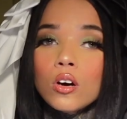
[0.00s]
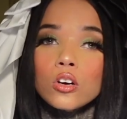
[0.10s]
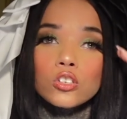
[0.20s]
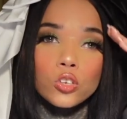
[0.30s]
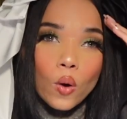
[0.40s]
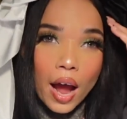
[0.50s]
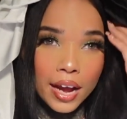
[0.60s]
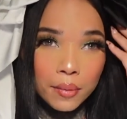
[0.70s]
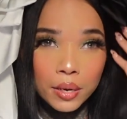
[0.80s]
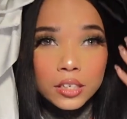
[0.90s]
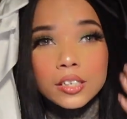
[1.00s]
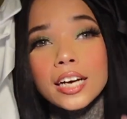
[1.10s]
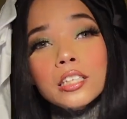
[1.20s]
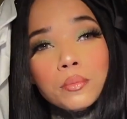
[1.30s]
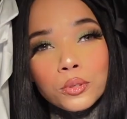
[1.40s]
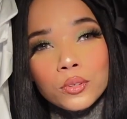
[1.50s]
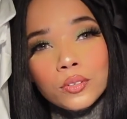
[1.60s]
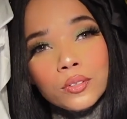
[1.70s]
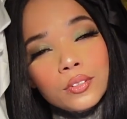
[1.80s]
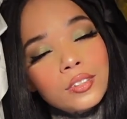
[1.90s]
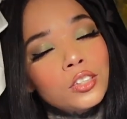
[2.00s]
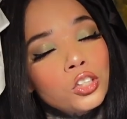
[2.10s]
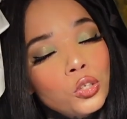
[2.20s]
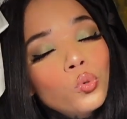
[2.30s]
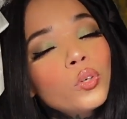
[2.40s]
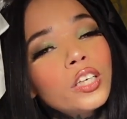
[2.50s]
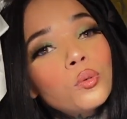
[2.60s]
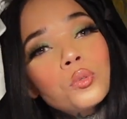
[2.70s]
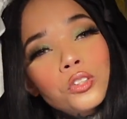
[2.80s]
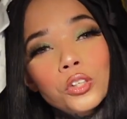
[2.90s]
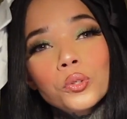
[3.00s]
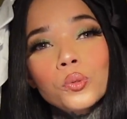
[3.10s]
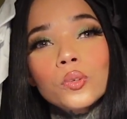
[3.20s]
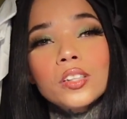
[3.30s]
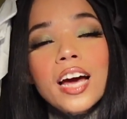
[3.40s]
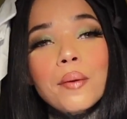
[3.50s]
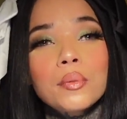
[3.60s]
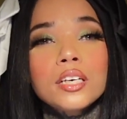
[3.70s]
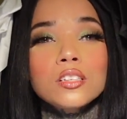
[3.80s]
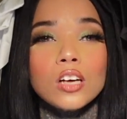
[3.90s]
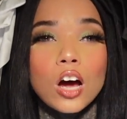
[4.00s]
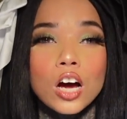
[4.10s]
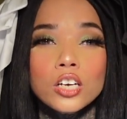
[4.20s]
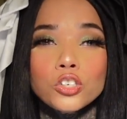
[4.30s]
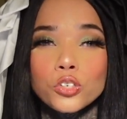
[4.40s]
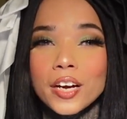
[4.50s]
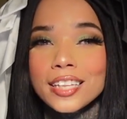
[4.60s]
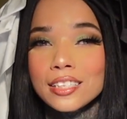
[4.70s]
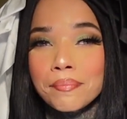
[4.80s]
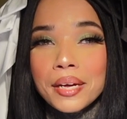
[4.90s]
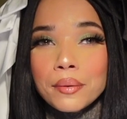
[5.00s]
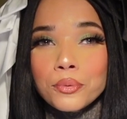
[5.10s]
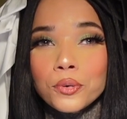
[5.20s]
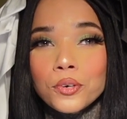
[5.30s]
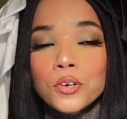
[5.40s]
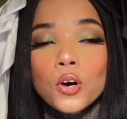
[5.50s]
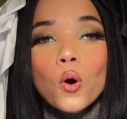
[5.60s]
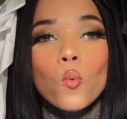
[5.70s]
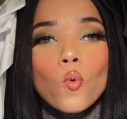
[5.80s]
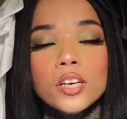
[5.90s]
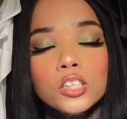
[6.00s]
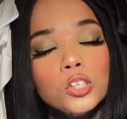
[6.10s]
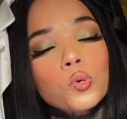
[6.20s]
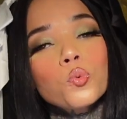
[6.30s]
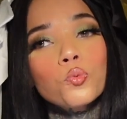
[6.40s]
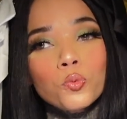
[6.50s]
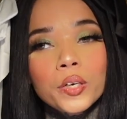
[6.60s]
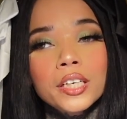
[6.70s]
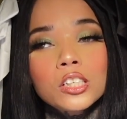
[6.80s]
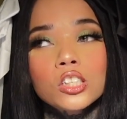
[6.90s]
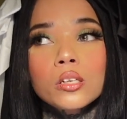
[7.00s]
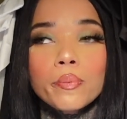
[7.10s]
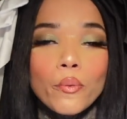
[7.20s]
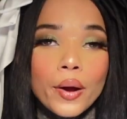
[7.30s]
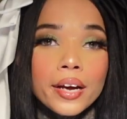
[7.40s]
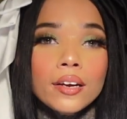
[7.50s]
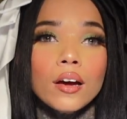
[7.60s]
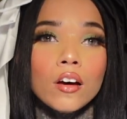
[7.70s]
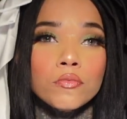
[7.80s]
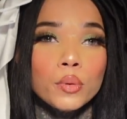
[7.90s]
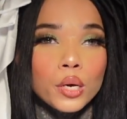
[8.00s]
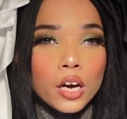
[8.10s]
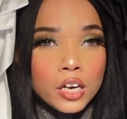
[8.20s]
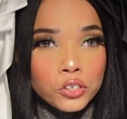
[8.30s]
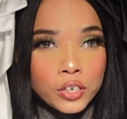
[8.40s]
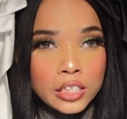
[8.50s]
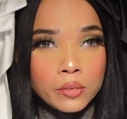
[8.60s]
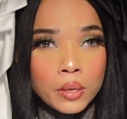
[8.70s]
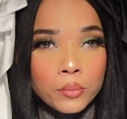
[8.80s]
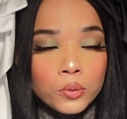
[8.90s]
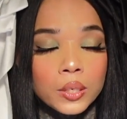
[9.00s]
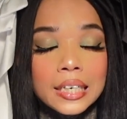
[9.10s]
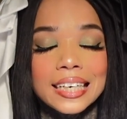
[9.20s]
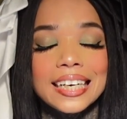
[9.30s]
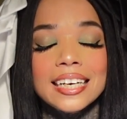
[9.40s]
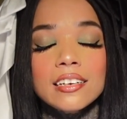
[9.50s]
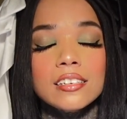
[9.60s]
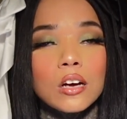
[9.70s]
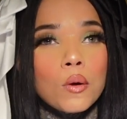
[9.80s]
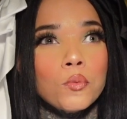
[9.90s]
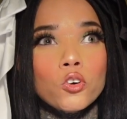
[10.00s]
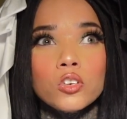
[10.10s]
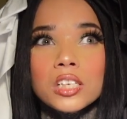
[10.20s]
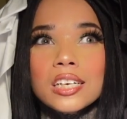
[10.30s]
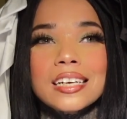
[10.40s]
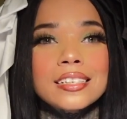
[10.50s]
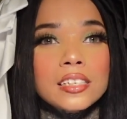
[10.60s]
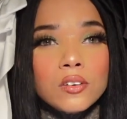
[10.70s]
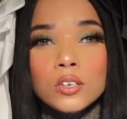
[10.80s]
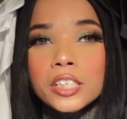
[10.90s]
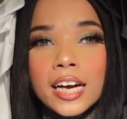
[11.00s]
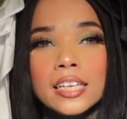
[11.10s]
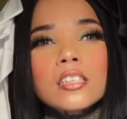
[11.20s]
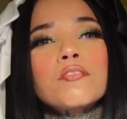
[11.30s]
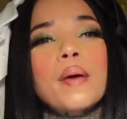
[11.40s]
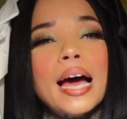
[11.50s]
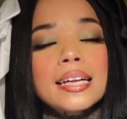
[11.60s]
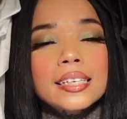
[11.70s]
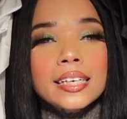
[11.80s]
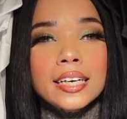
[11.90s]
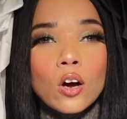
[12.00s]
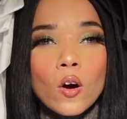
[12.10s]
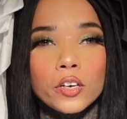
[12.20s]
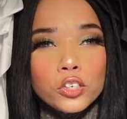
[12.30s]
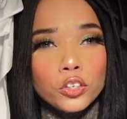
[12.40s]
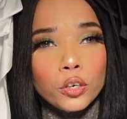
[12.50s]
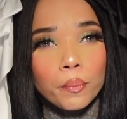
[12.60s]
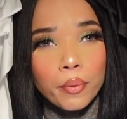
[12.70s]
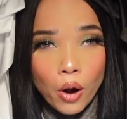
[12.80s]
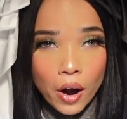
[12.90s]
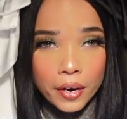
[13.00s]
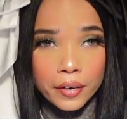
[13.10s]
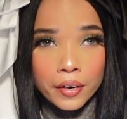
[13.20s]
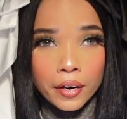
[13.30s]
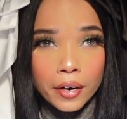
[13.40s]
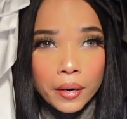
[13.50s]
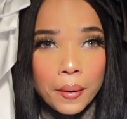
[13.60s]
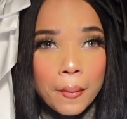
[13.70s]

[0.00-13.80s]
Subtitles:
So I am undetectable. U equals U. That means untransmittable. Once you reach the point of being untransmittable, it is almost a 0 chance of passing it on to your partner.